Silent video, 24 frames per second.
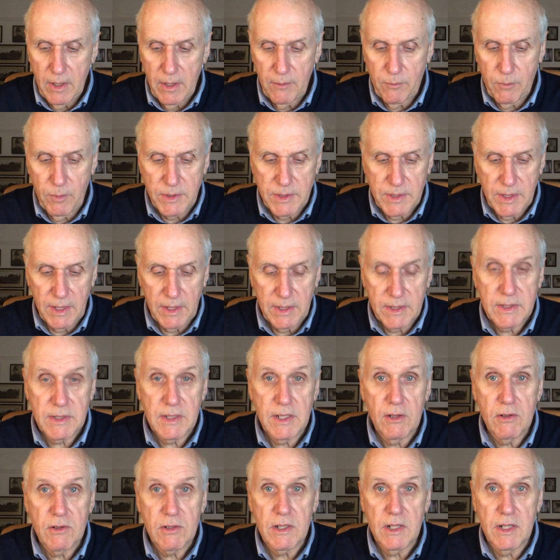if we take
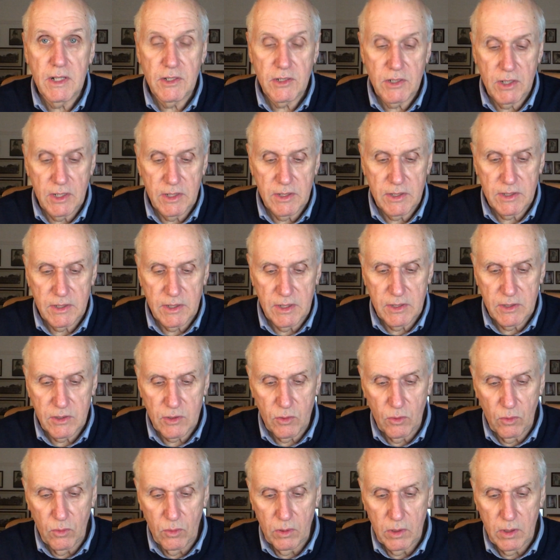seriously Jesus'
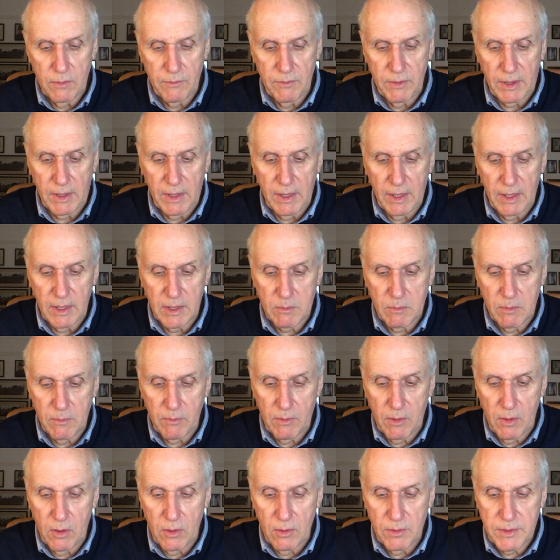talk of the kingdom of
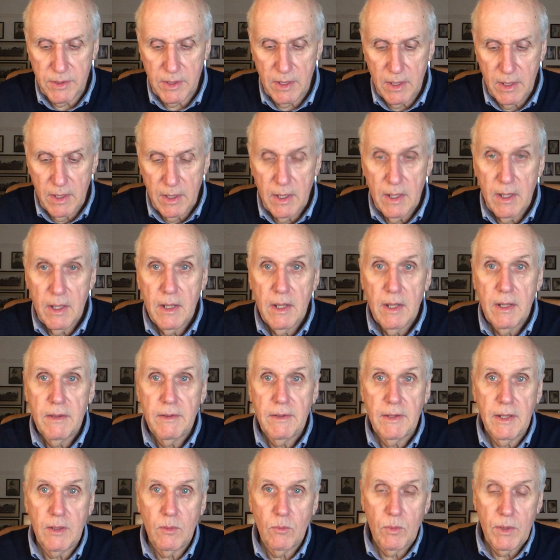God,
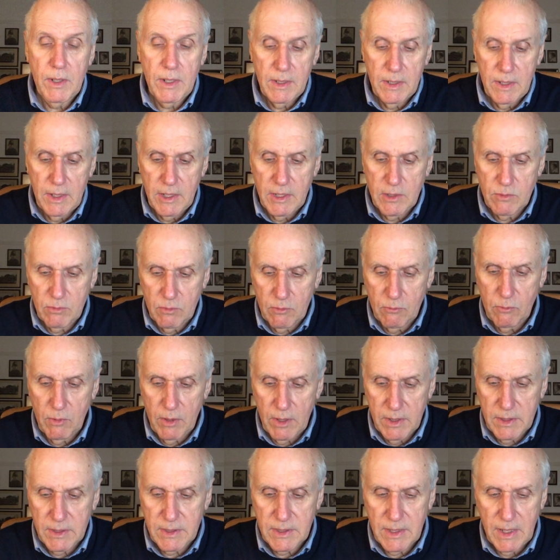then we need to
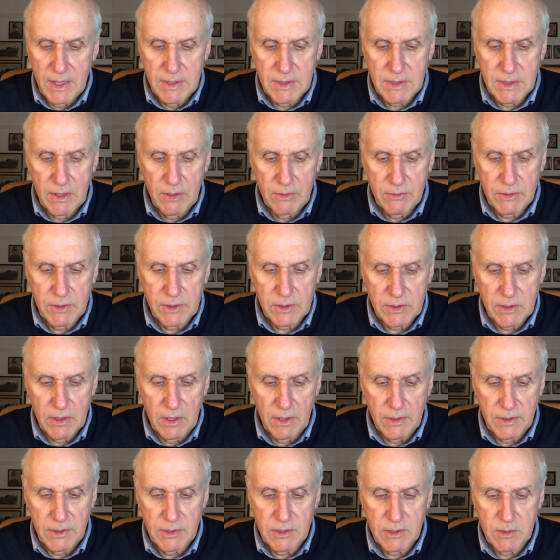reassess our
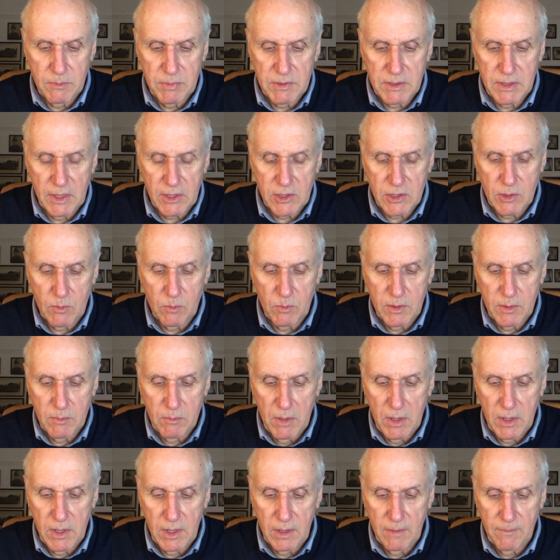society's obsession with
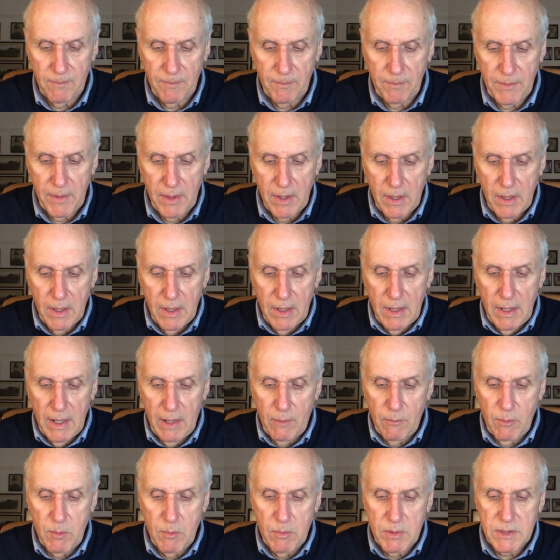money,
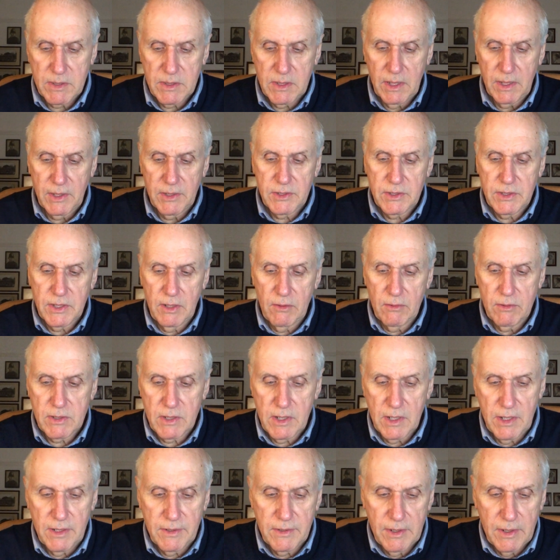and we must take
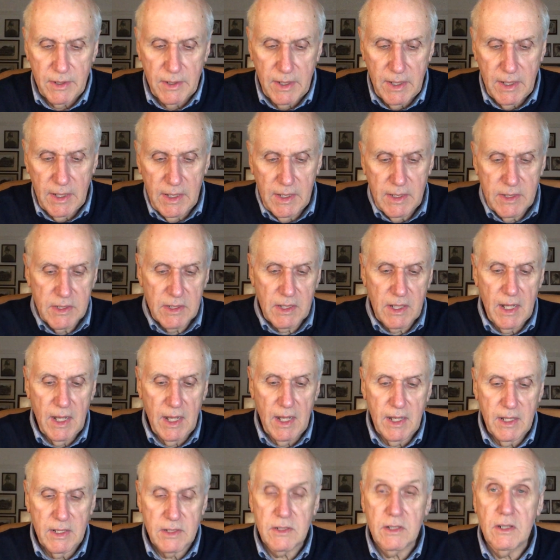seriously the needs,
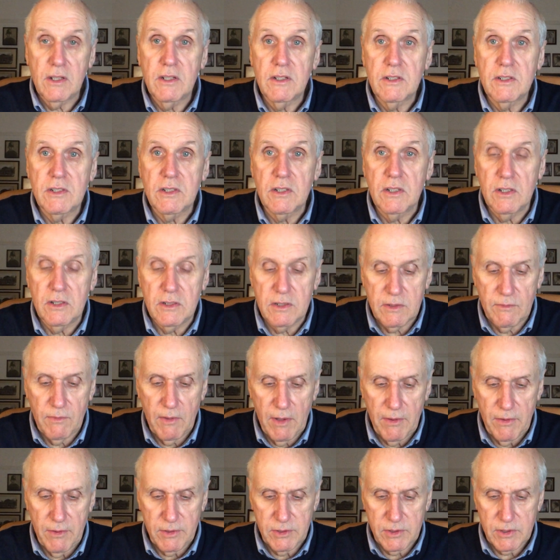cares, and concerns of
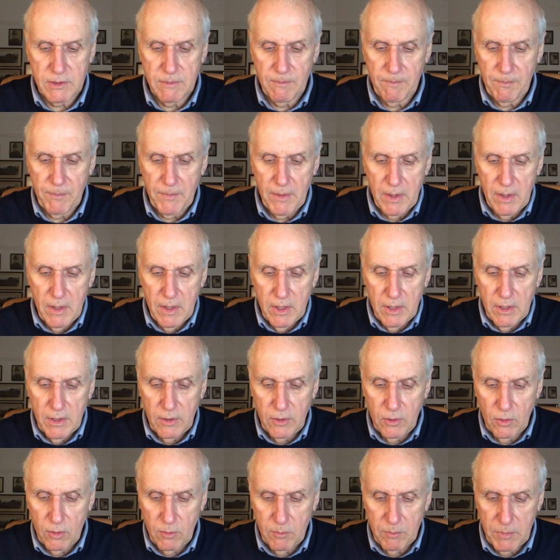others,
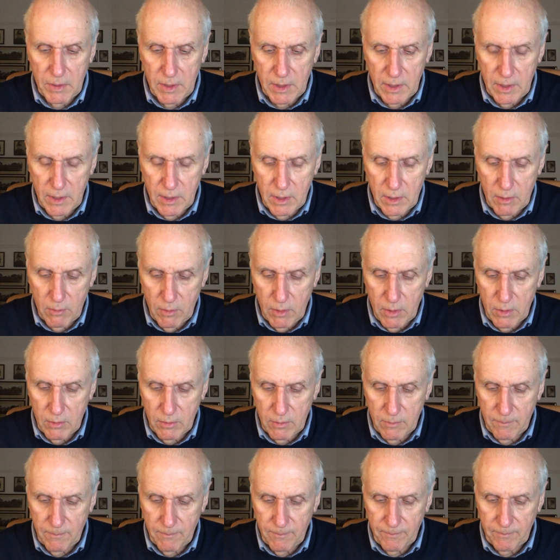not merely our
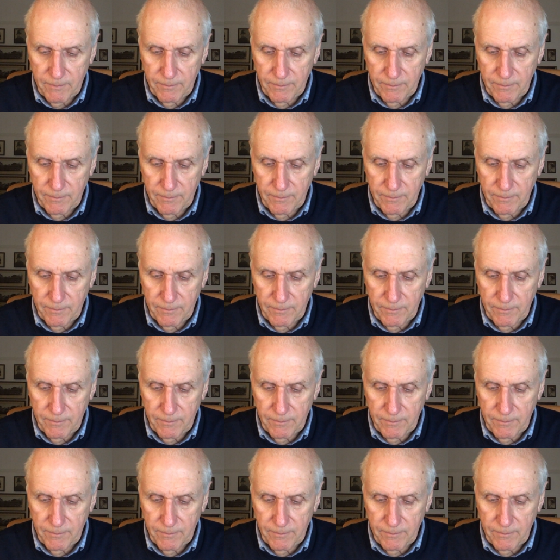own.